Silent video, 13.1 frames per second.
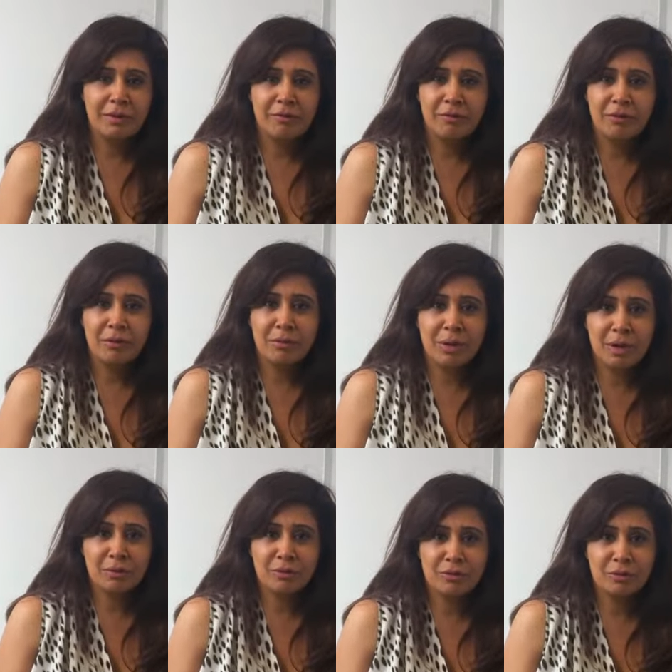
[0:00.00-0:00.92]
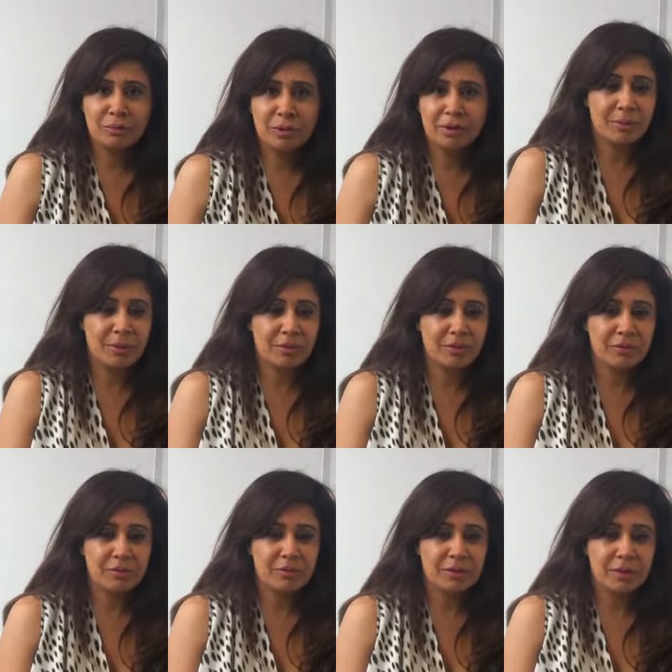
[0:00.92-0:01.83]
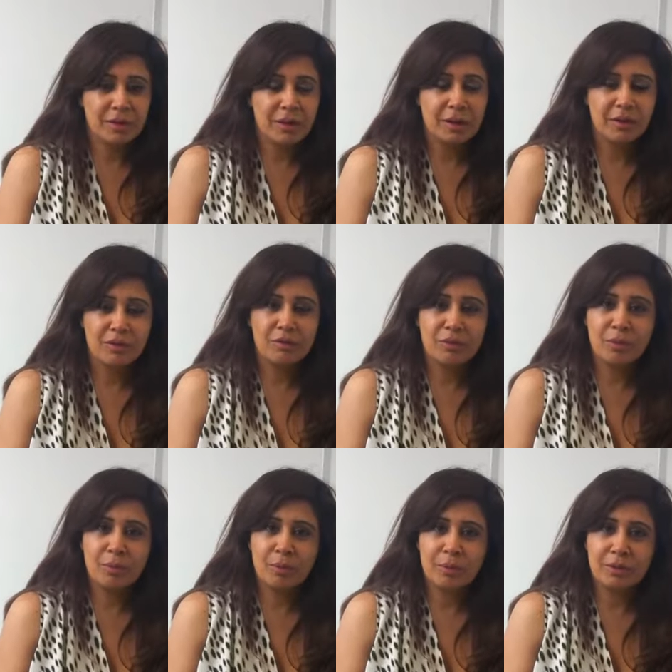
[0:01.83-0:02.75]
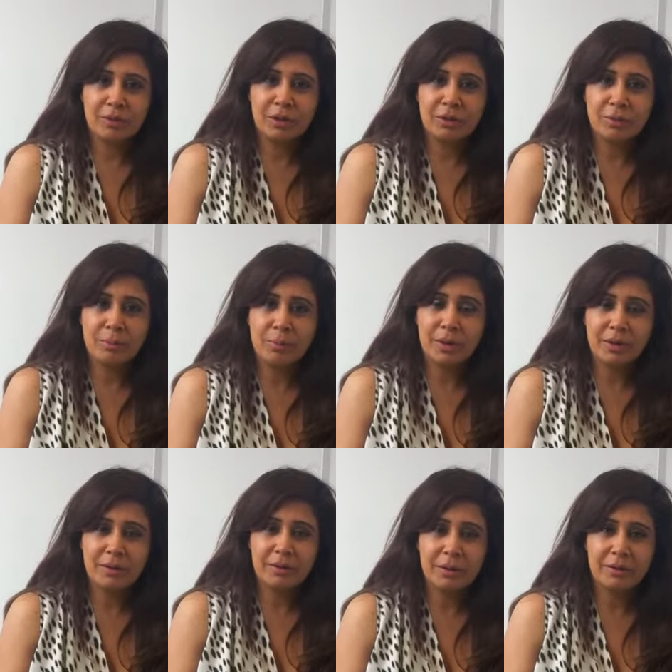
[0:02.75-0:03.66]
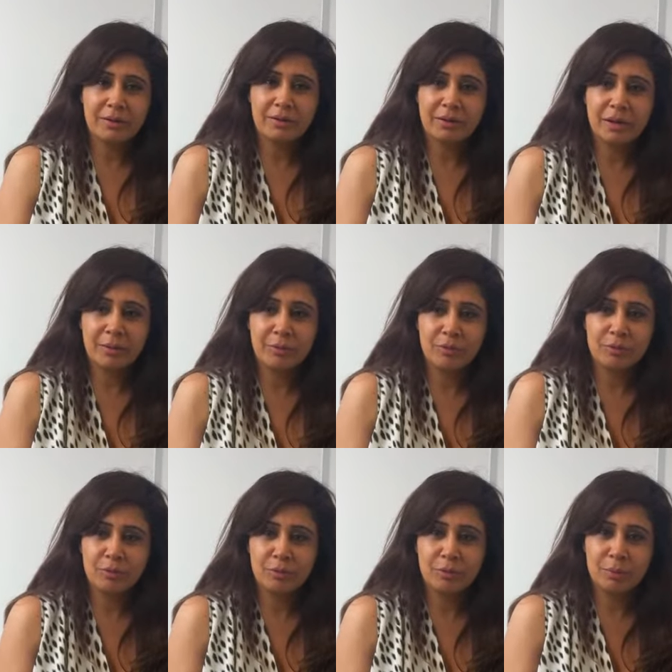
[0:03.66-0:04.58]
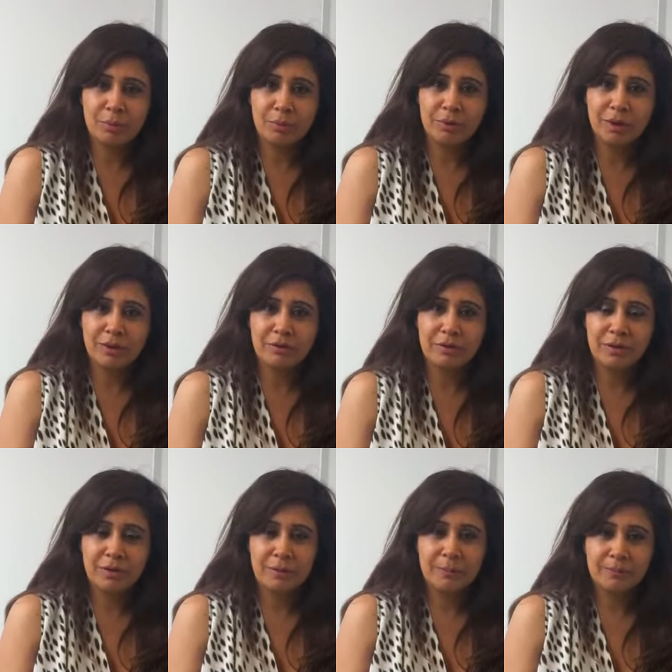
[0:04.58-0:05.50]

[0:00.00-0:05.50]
I never knew how to, because it gives your body and your mind that time to recuperate.